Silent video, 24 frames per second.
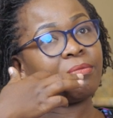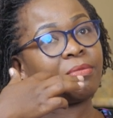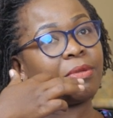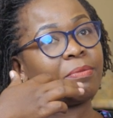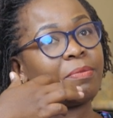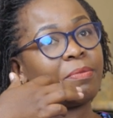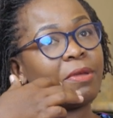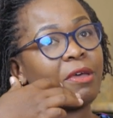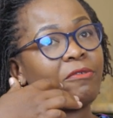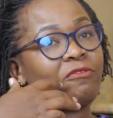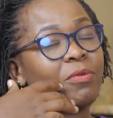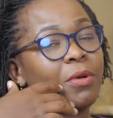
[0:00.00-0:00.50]

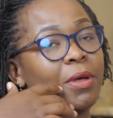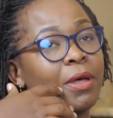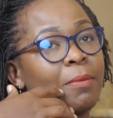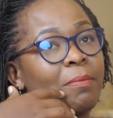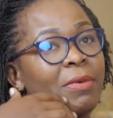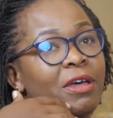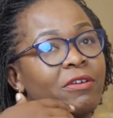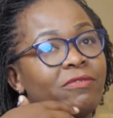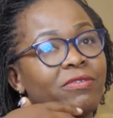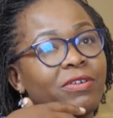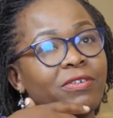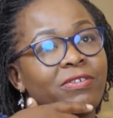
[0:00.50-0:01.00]
maybe
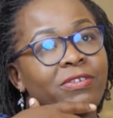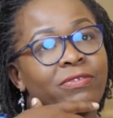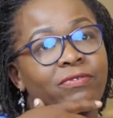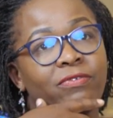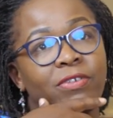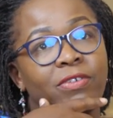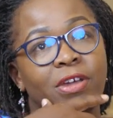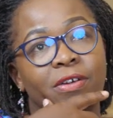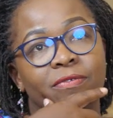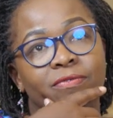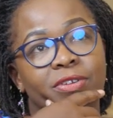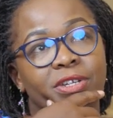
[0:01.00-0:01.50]
above
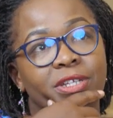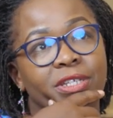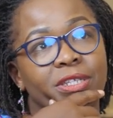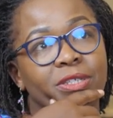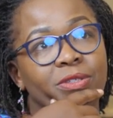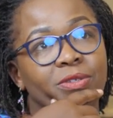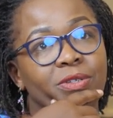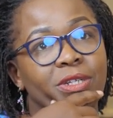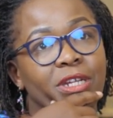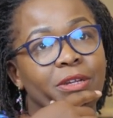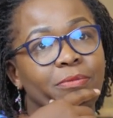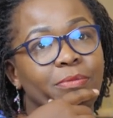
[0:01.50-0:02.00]
average
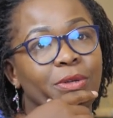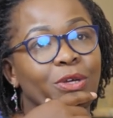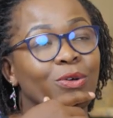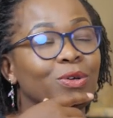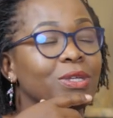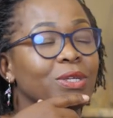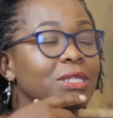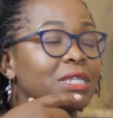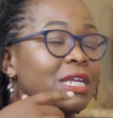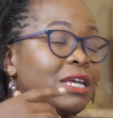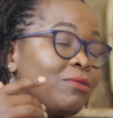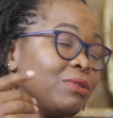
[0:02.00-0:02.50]
student
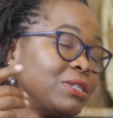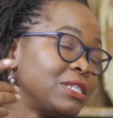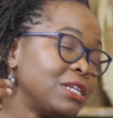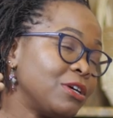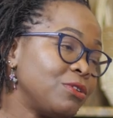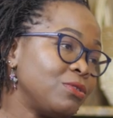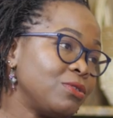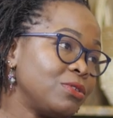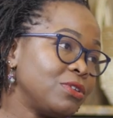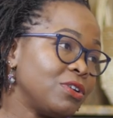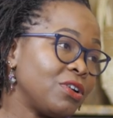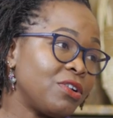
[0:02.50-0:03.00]
because I was
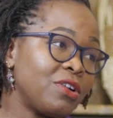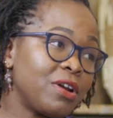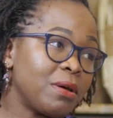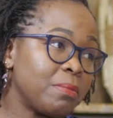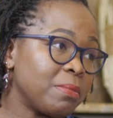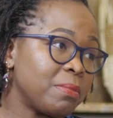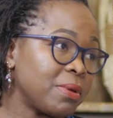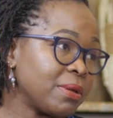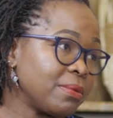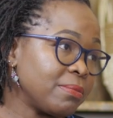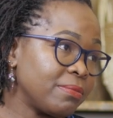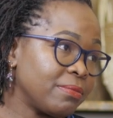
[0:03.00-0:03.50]
a good
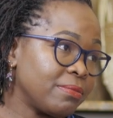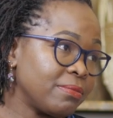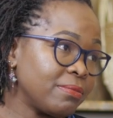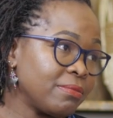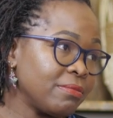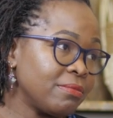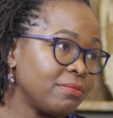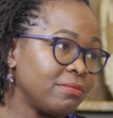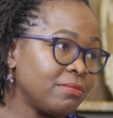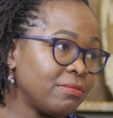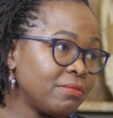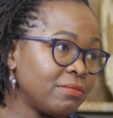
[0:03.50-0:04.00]
crammer.
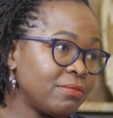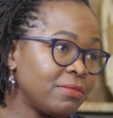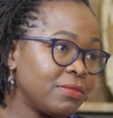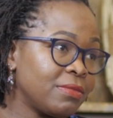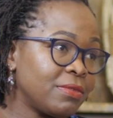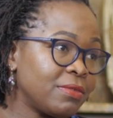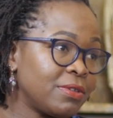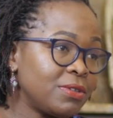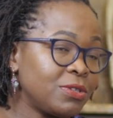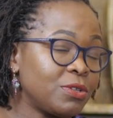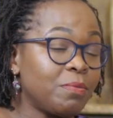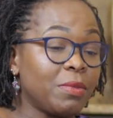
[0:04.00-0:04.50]

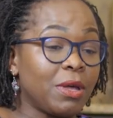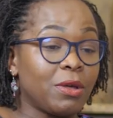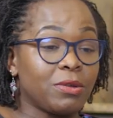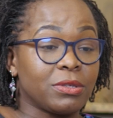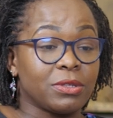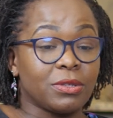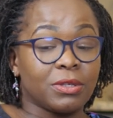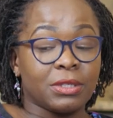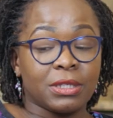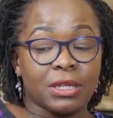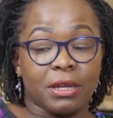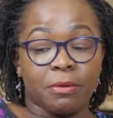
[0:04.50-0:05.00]
So me, I
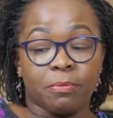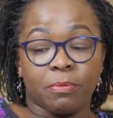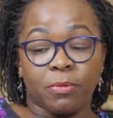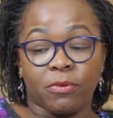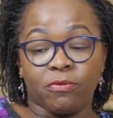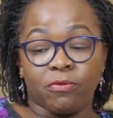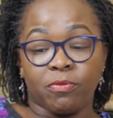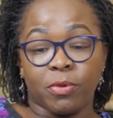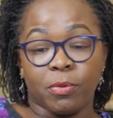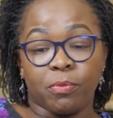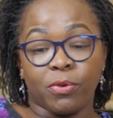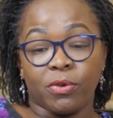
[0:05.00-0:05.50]
was those type
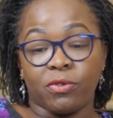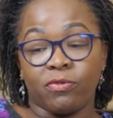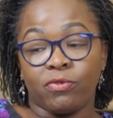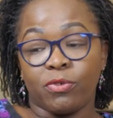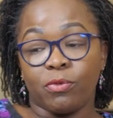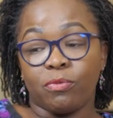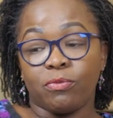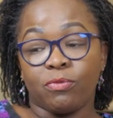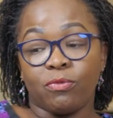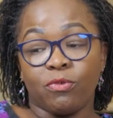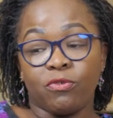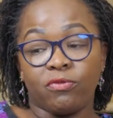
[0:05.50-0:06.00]
of people,
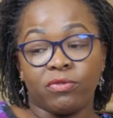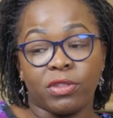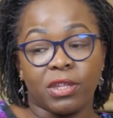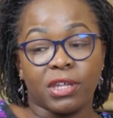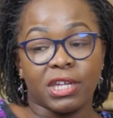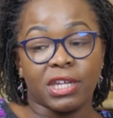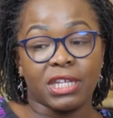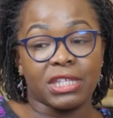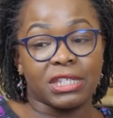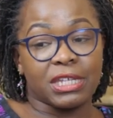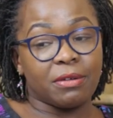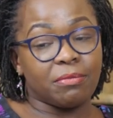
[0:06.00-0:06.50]
if you move the
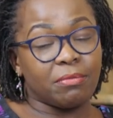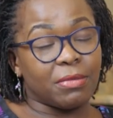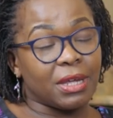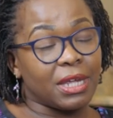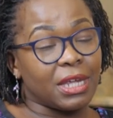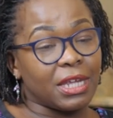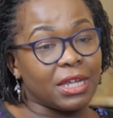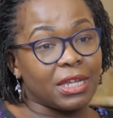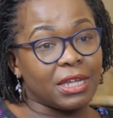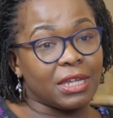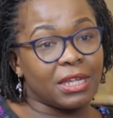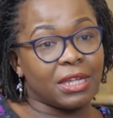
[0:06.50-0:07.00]
exam
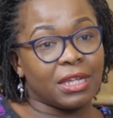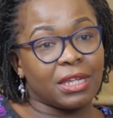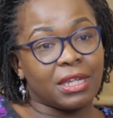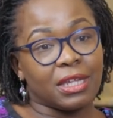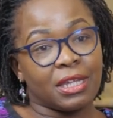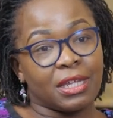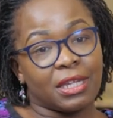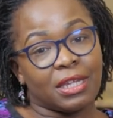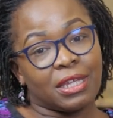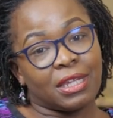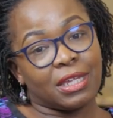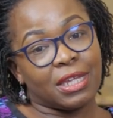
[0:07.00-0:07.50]
by
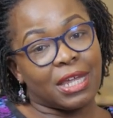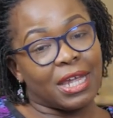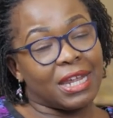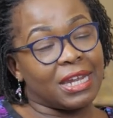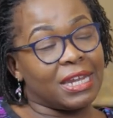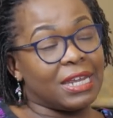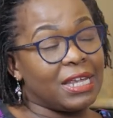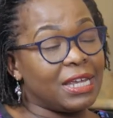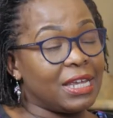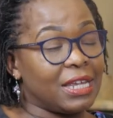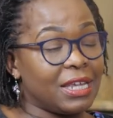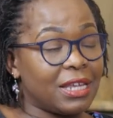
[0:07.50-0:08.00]
a
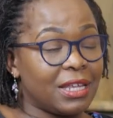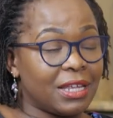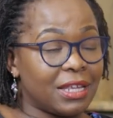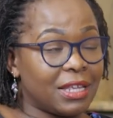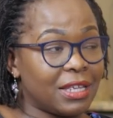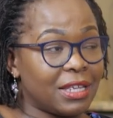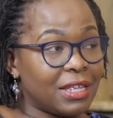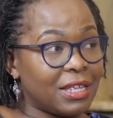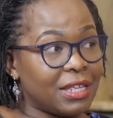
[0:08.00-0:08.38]
day,